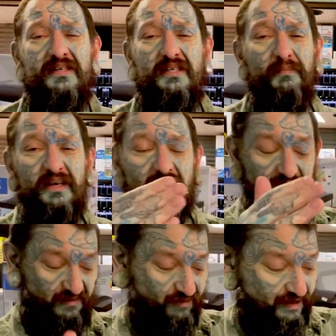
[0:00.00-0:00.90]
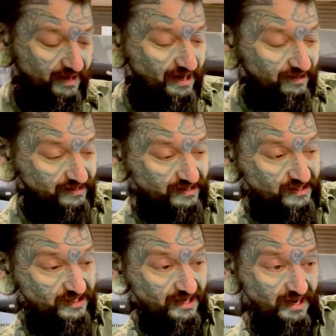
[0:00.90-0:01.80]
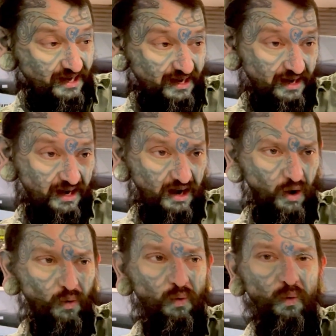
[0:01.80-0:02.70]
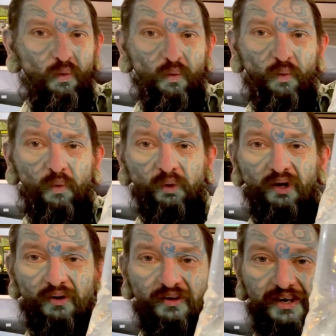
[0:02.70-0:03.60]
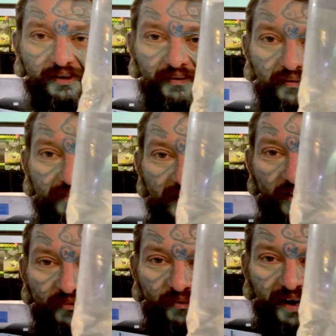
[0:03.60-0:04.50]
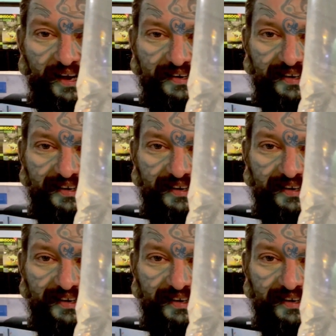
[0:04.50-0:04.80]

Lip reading: to be different colors. Oh, look, they're not red.